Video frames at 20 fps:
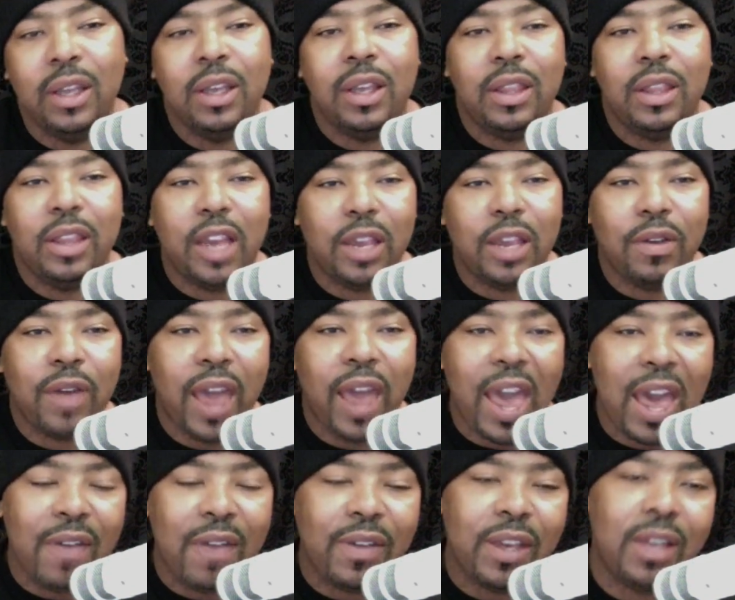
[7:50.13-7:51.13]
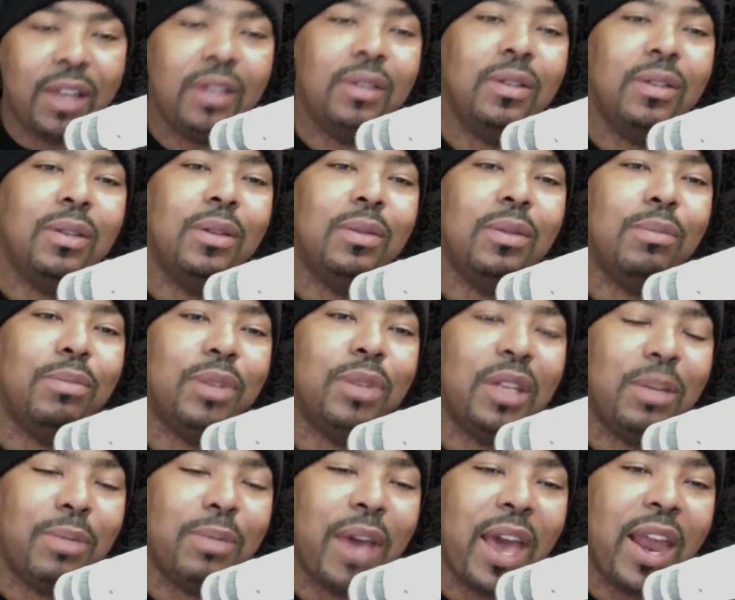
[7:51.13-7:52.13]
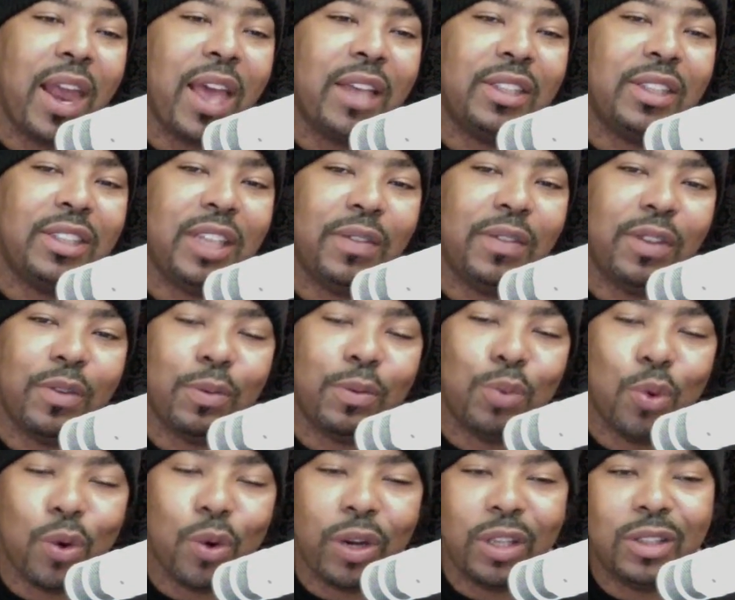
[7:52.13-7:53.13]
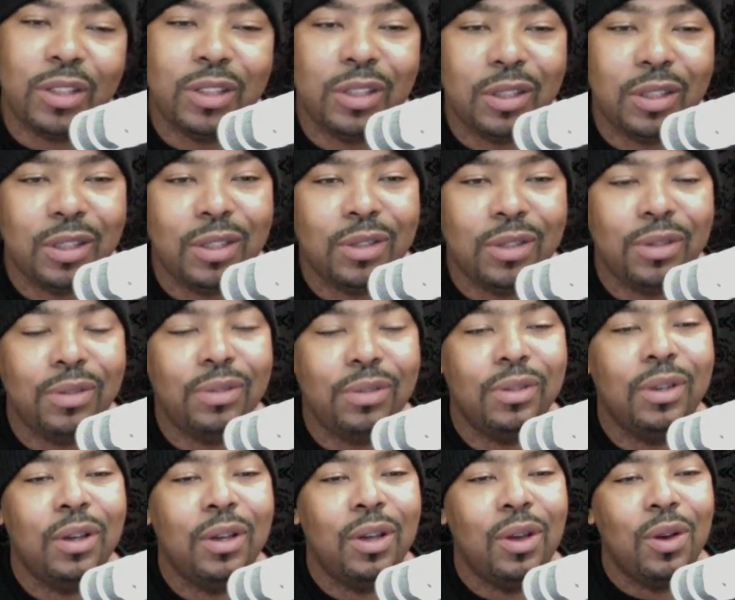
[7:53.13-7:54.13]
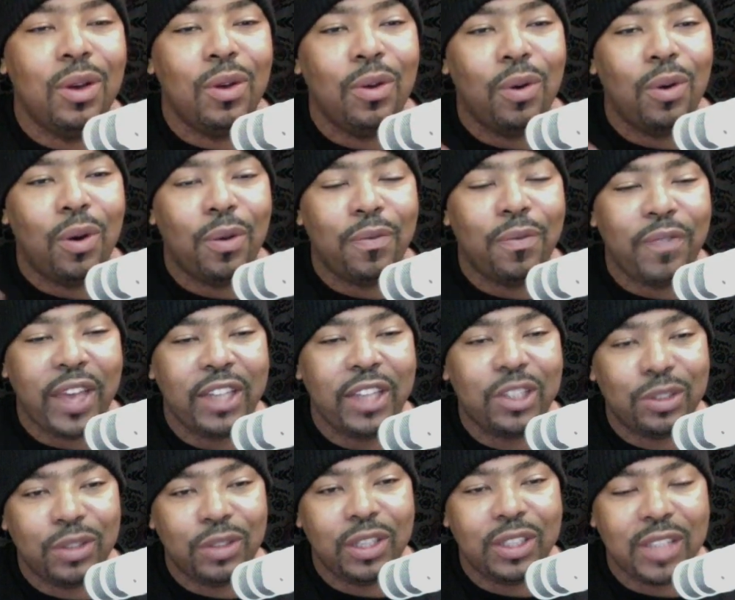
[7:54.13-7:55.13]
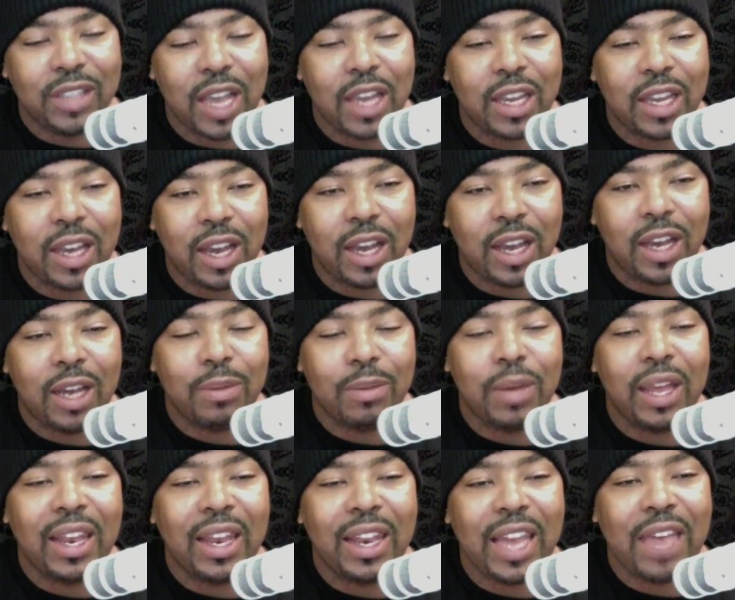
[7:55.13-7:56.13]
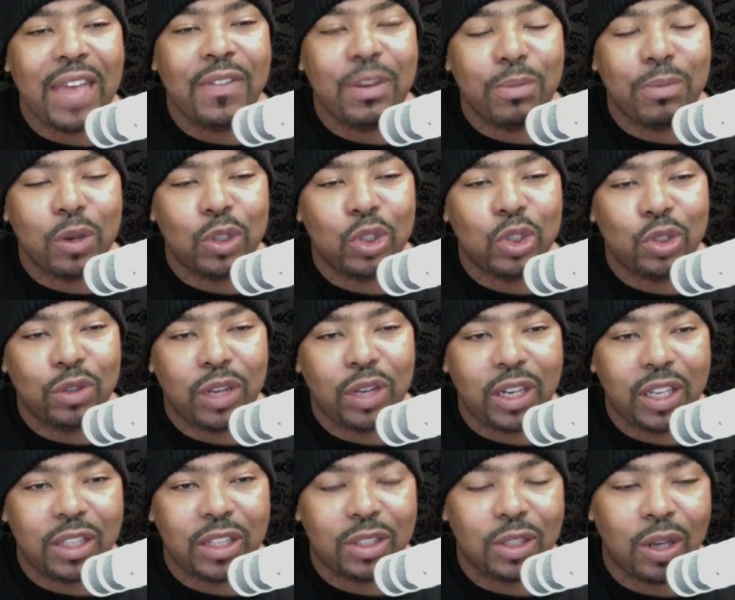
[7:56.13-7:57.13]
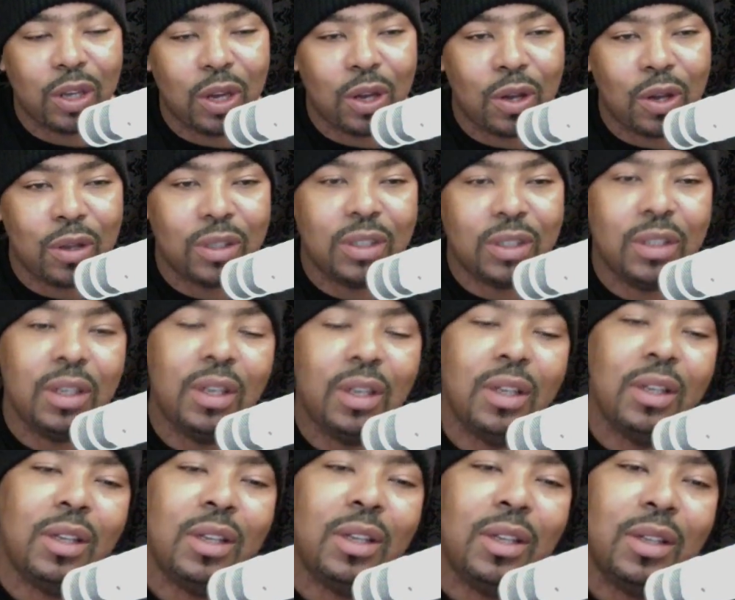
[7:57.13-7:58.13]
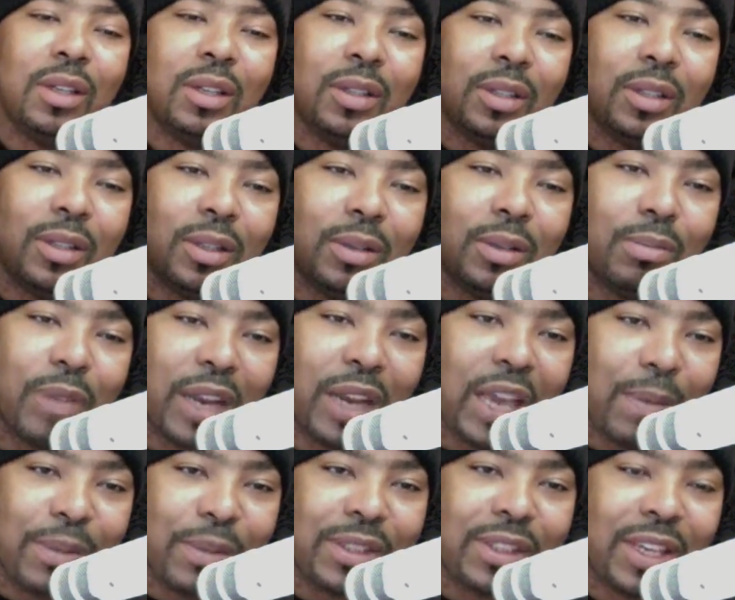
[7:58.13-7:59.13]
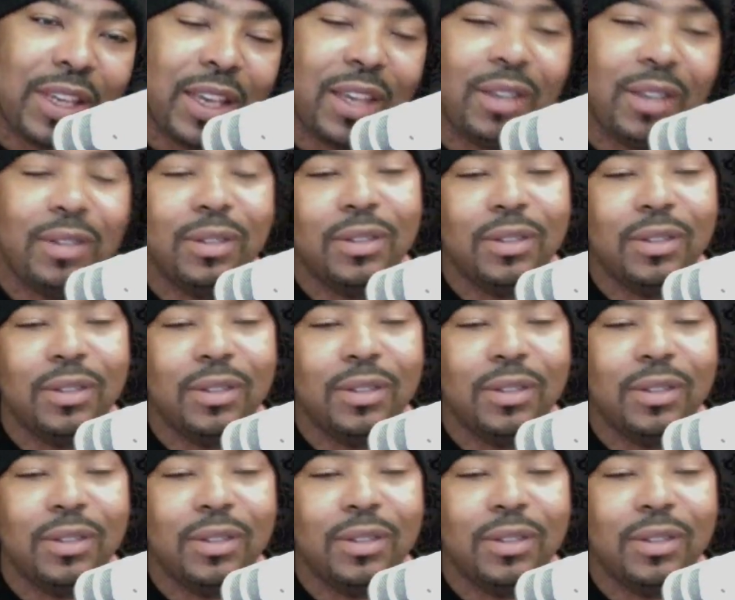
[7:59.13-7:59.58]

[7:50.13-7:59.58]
There you have it. Bully Badass TV reporting to you on VetStreet.com, 11 most trendiest dogs. My name is Zeke.